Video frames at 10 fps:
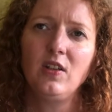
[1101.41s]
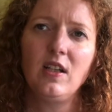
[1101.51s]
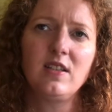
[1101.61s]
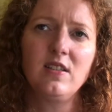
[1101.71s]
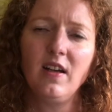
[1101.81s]

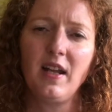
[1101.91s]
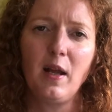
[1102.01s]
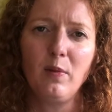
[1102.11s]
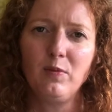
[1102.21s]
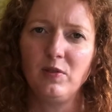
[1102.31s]
It's not
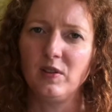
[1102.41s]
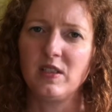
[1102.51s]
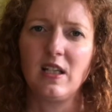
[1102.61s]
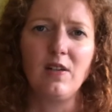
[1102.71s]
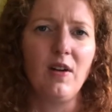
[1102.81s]
helpful
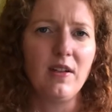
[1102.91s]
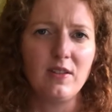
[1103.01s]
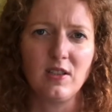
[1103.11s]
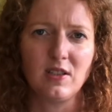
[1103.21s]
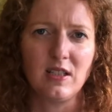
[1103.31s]
to give out
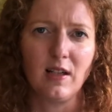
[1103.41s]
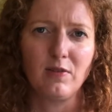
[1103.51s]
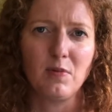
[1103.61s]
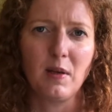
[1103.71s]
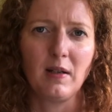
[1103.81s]
to yourself
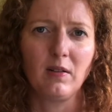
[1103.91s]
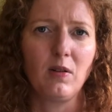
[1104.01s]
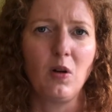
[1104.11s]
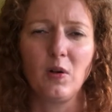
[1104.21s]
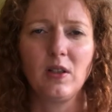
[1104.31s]

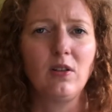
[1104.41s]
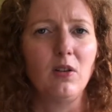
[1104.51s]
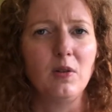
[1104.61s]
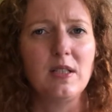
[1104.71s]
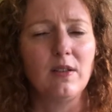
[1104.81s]
about going
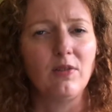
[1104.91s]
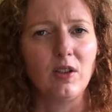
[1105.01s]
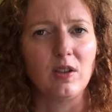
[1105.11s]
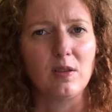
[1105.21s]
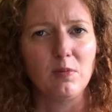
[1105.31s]
through a
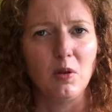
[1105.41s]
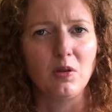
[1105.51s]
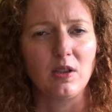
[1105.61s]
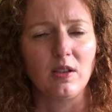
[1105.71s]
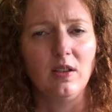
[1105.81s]
difficult
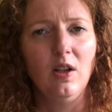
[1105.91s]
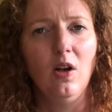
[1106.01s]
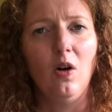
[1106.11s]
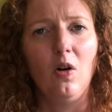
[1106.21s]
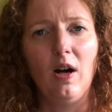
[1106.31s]
emotion
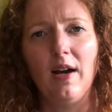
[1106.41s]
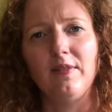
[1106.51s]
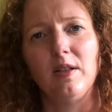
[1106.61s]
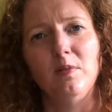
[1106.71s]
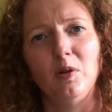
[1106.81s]
or
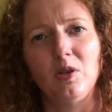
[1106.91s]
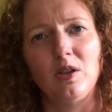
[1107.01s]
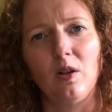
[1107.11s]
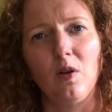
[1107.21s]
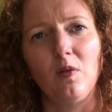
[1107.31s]
having
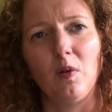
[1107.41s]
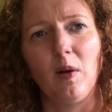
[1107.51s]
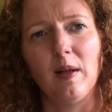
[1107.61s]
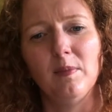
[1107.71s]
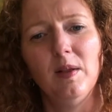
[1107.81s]
emotional
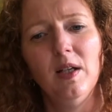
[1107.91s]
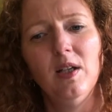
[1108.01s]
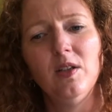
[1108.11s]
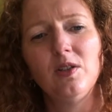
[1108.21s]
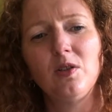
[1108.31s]
overwhelm.
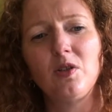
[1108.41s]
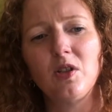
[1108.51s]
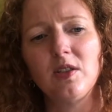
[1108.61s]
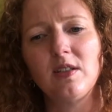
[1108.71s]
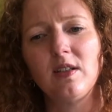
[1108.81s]
So
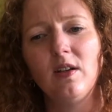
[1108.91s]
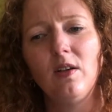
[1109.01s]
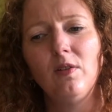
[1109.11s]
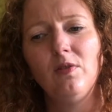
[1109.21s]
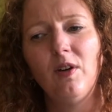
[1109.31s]
just
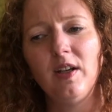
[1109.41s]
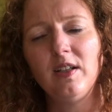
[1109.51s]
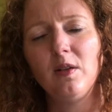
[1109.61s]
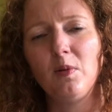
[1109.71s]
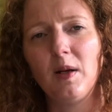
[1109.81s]

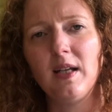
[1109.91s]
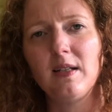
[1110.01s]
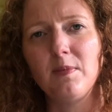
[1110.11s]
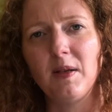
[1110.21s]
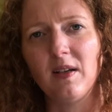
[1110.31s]
finding a way
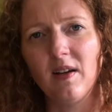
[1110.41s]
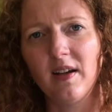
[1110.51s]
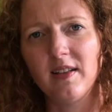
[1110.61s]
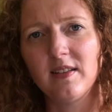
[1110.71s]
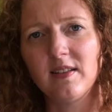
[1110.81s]
to be
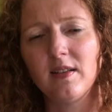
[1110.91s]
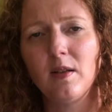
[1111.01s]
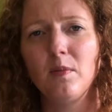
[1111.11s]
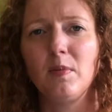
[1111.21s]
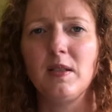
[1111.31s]
nice,
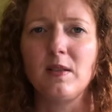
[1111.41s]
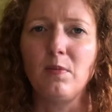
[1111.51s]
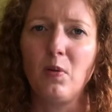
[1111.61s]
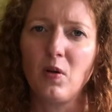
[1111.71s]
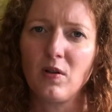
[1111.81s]
be
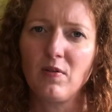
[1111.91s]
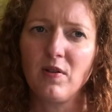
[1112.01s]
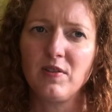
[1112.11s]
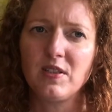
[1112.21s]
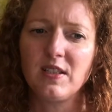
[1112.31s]
supportive
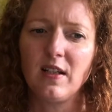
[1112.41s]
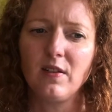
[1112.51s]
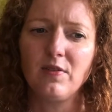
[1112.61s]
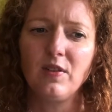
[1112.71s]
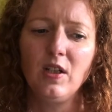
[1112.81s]
of
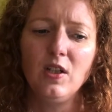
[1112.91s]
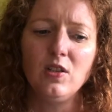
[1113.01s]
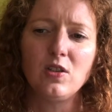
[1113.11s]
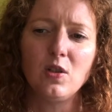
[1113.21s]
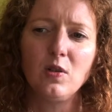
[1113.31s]
yourself,
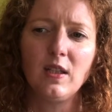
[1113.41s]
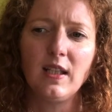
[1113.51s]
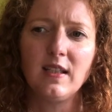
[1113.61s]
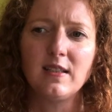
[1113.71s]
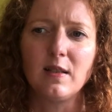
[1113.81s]
do
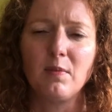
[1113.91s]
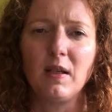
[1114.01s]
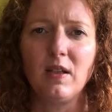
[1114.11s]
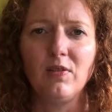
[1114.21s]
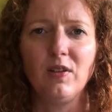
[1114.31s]
things that
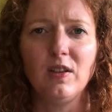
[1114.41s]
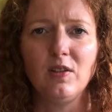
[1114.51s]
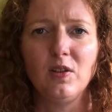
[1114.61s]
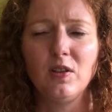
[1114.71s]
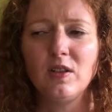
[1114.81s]
make you feel
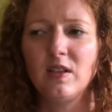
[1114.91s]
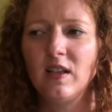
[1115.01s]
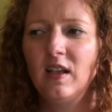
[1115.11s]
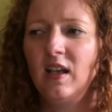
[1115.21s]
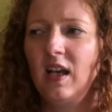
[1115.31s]
good.
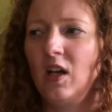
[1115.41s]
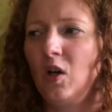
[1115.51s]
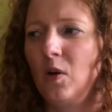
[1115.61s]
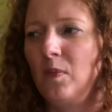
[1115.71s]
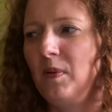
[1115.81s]
It
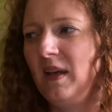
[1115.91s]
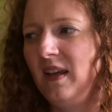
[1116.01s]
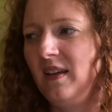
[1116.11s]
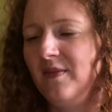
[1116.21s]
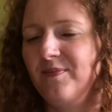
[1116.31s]
could
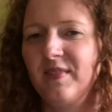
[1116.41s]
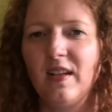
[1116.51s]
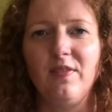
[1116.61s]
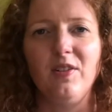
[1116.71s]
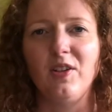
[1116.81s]
be,
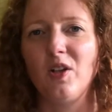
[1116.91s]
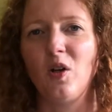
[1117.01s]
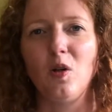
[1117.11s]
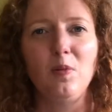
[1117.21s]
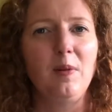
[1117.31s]
if you're in a
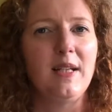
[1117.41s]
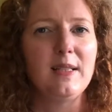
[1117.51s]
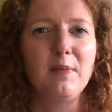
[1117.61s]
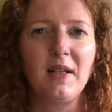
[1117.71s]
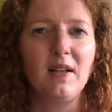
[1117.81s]
cold
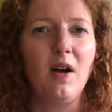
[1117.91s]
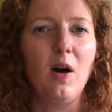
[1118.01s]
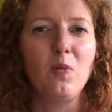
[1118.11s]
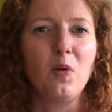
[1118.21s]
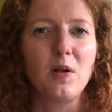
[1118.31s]
place, making a
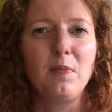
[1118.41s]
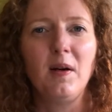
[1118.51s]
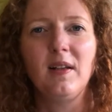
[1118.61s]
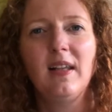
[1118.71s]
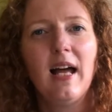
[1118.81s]
hot water
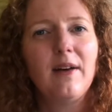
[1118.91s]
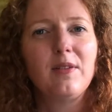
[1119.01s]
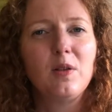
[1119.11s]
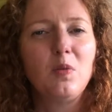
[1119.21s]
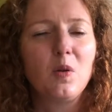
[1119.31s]
bottle,
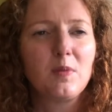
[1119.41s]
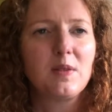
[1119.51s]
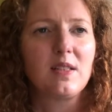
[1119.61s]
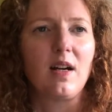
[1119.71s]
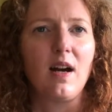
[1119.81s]
having a warm
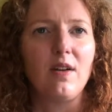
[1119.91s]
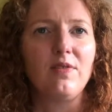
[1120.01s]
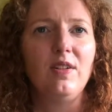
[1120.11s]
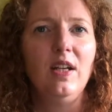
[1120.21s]
scarf.